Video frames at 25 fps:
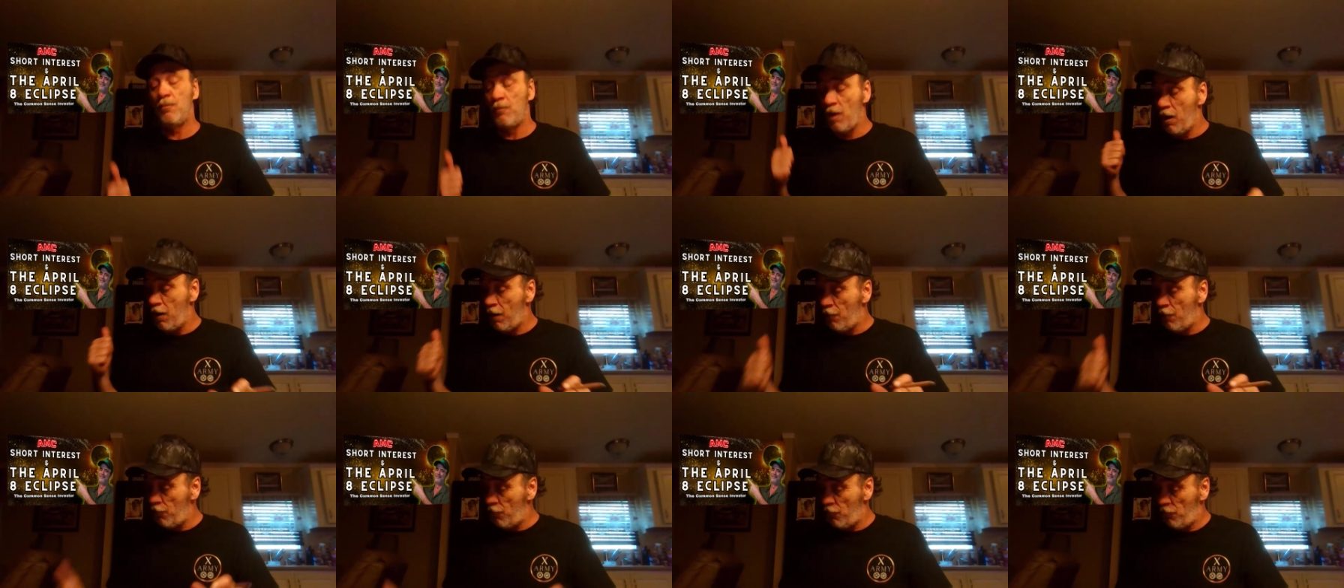a,
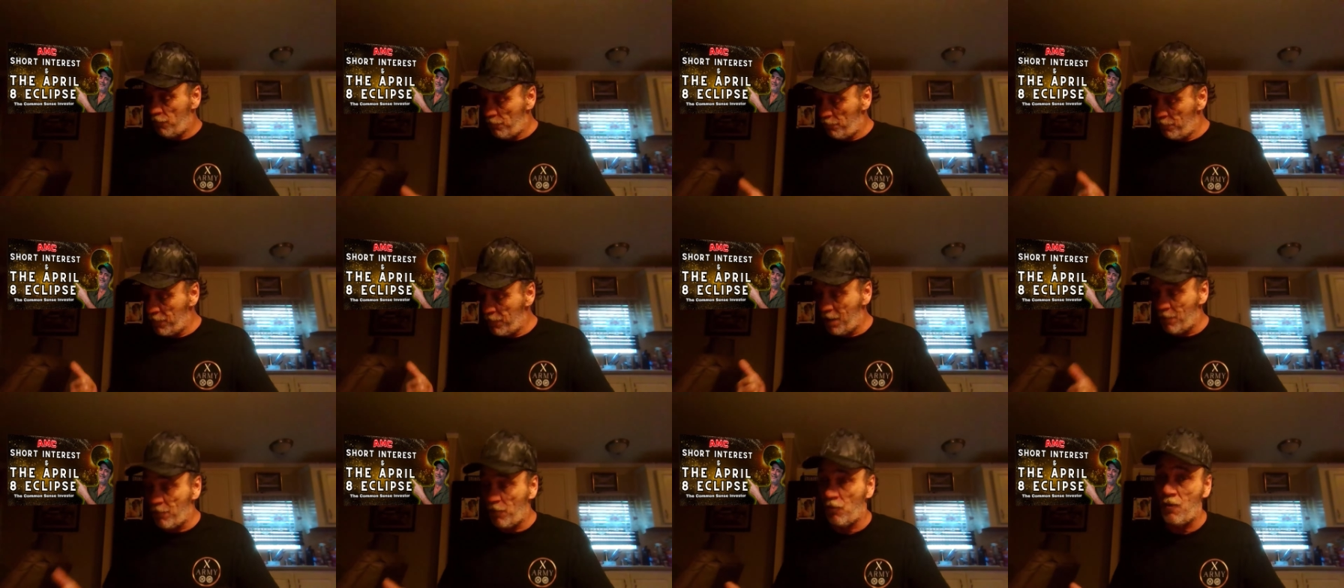a
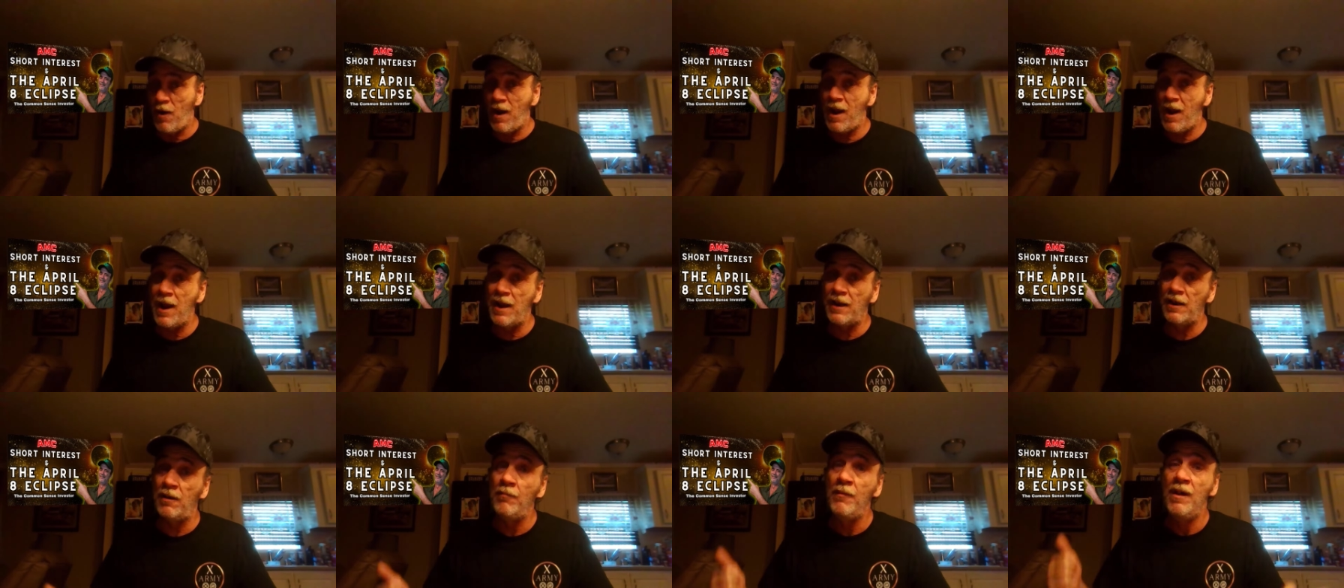
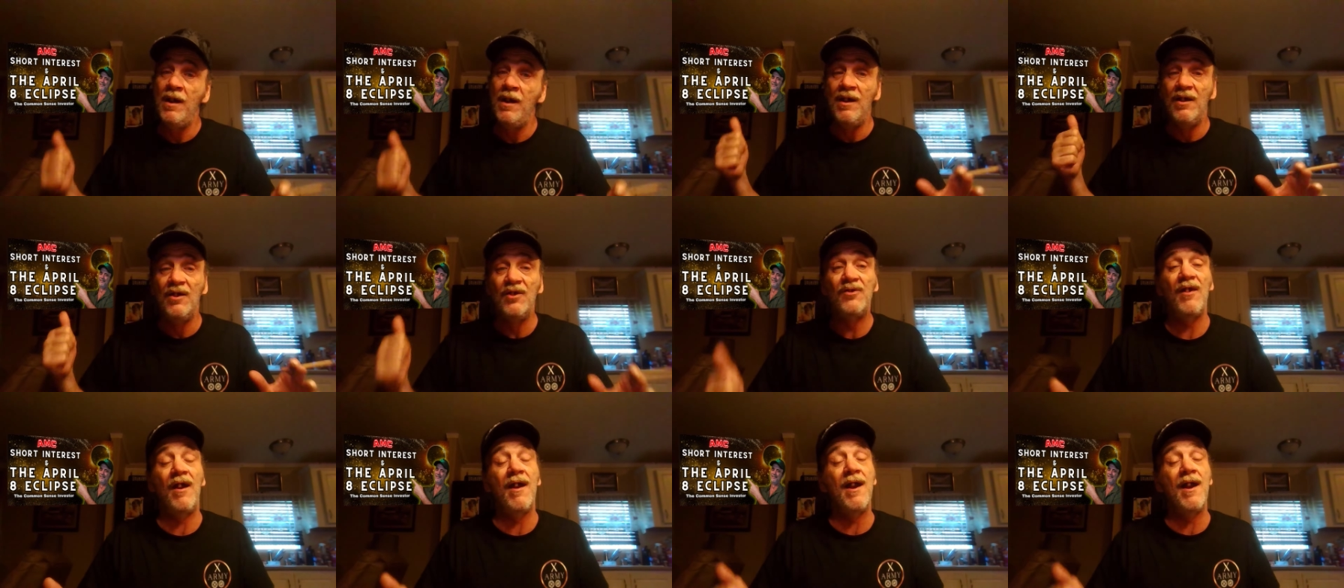memorandum
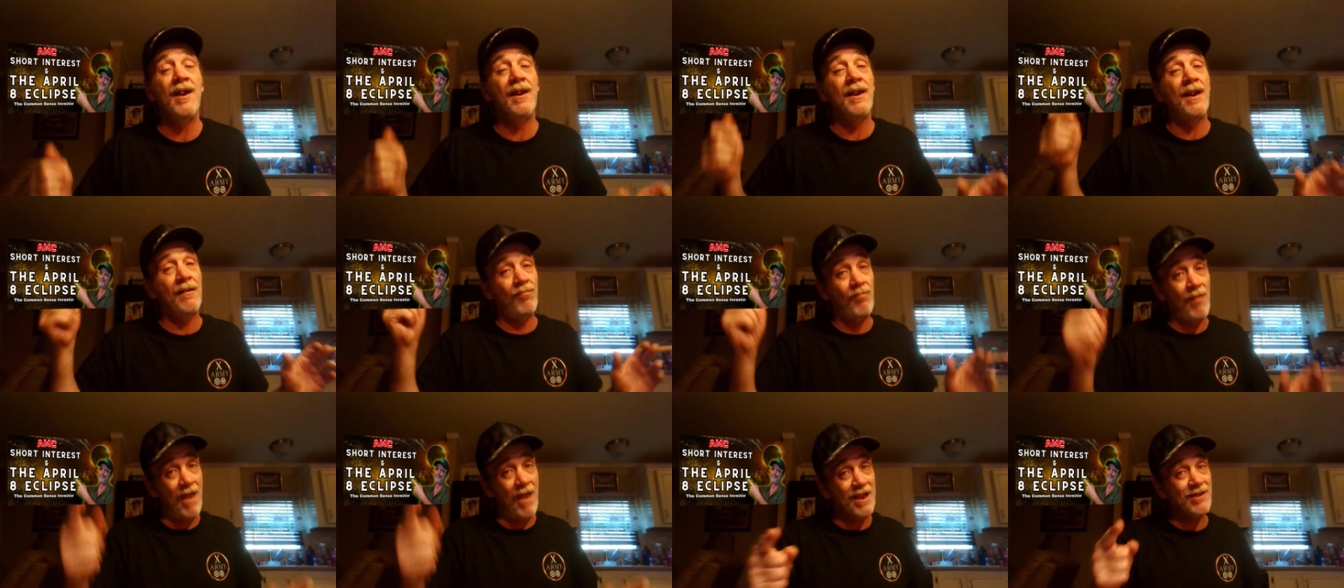saying
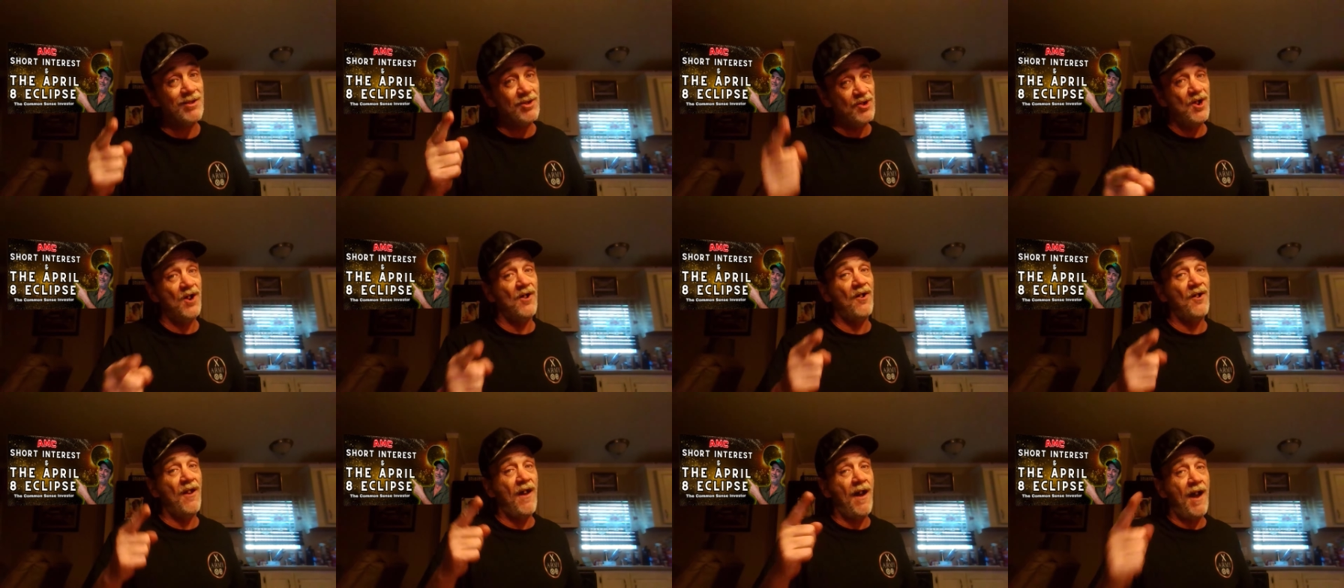that that's
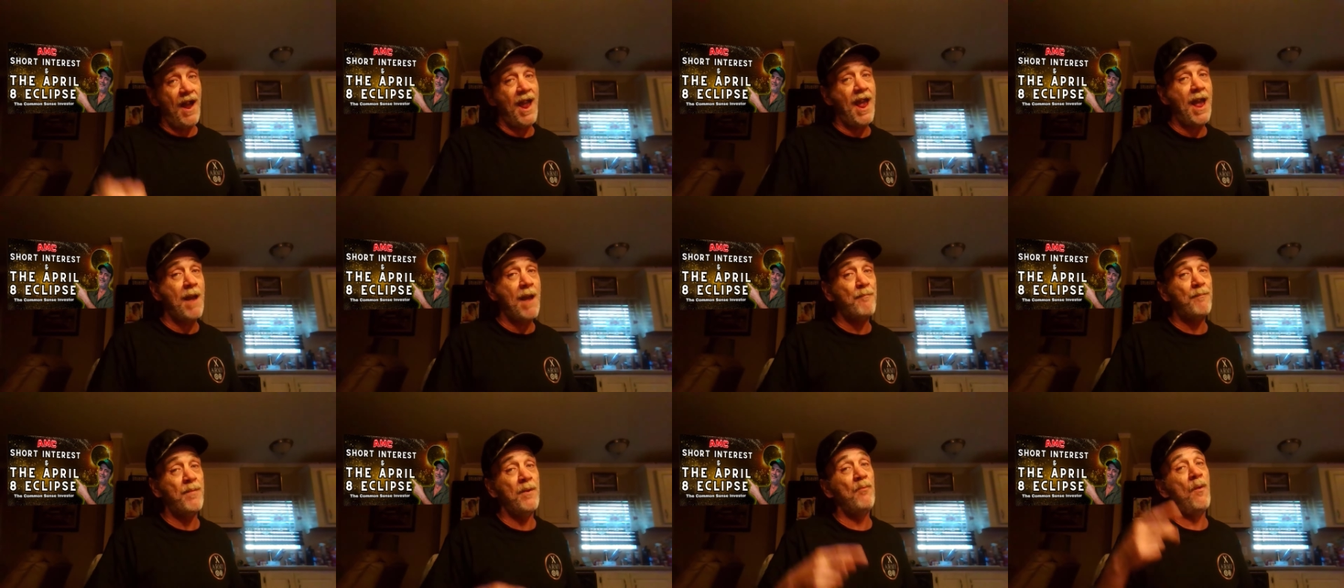going to
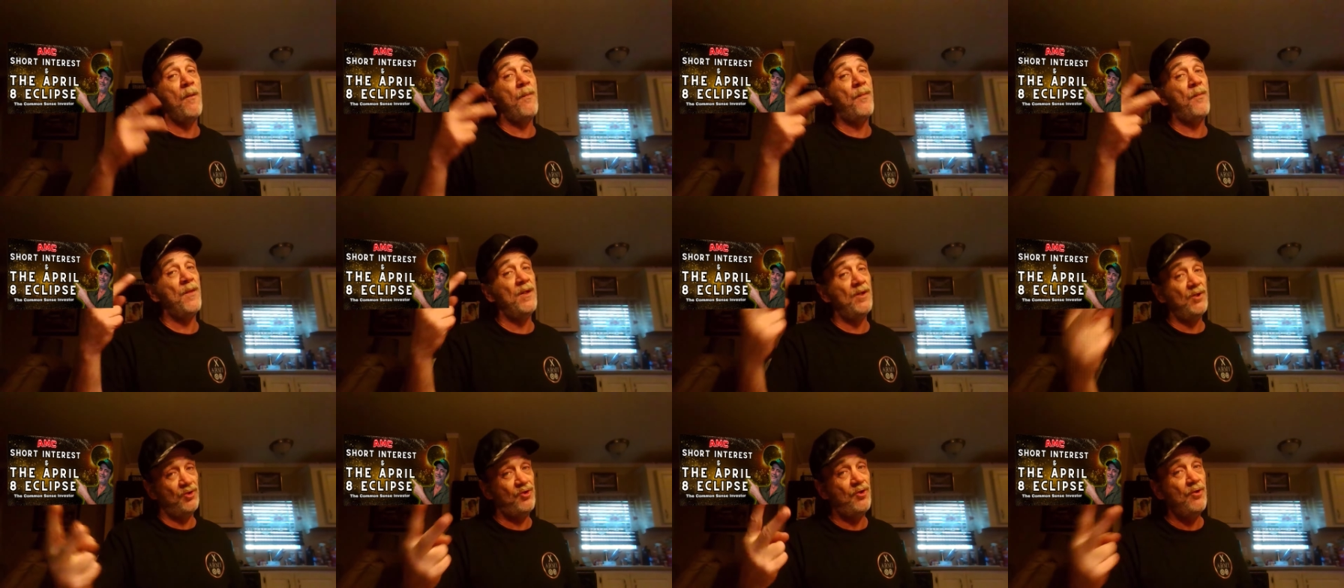happen
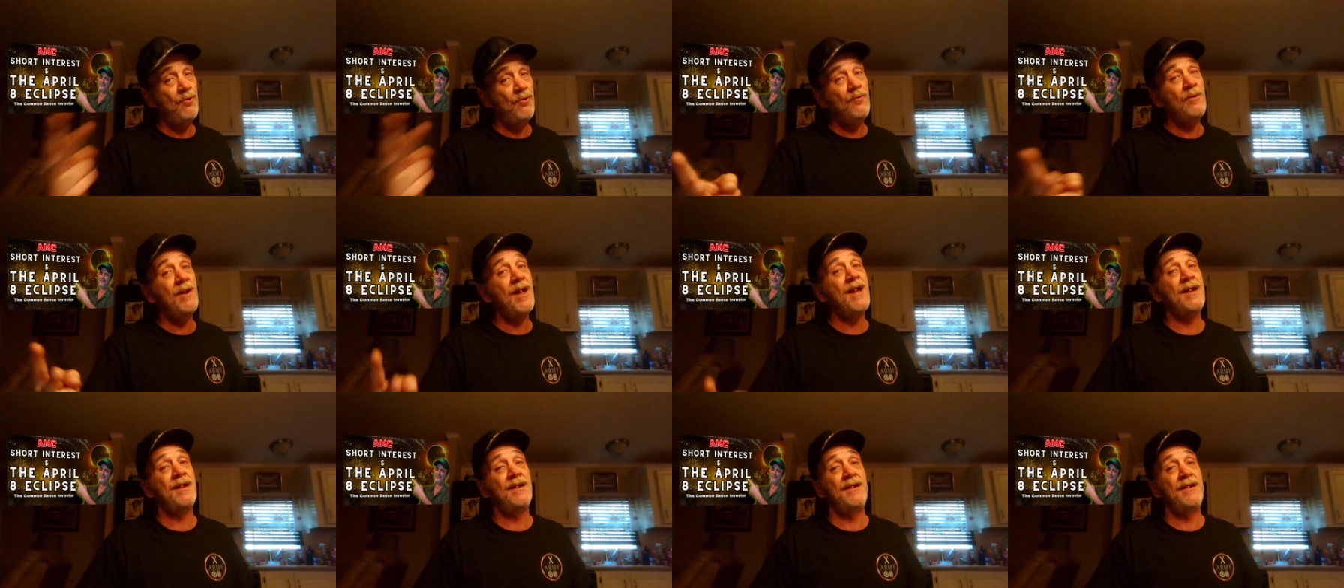within two
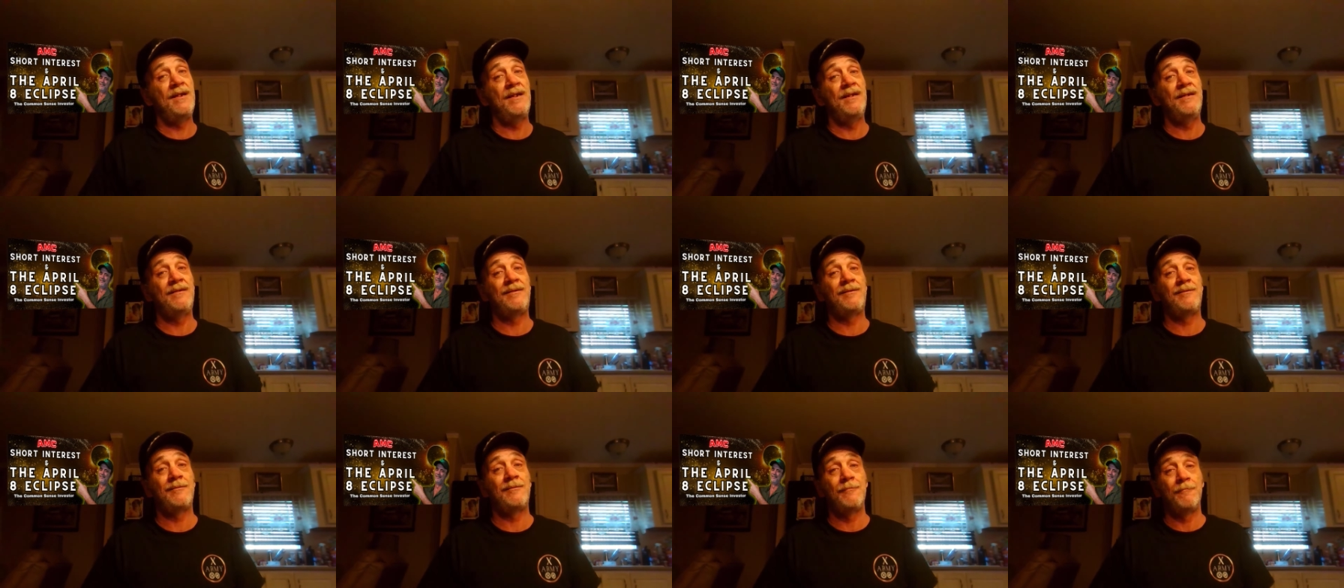
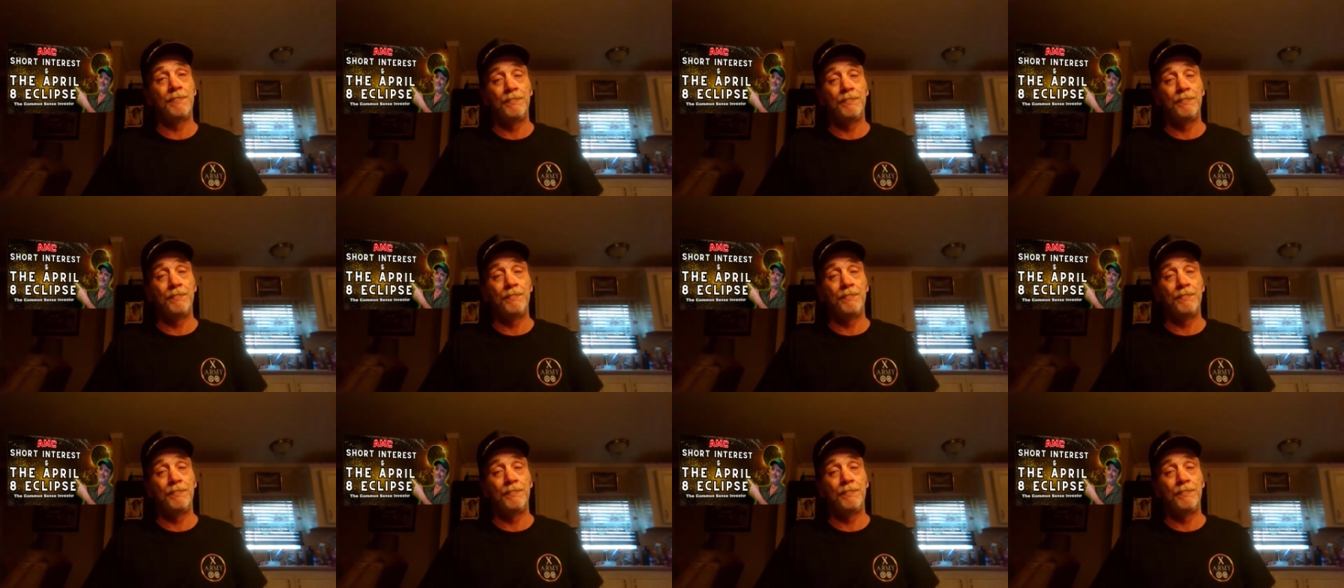days.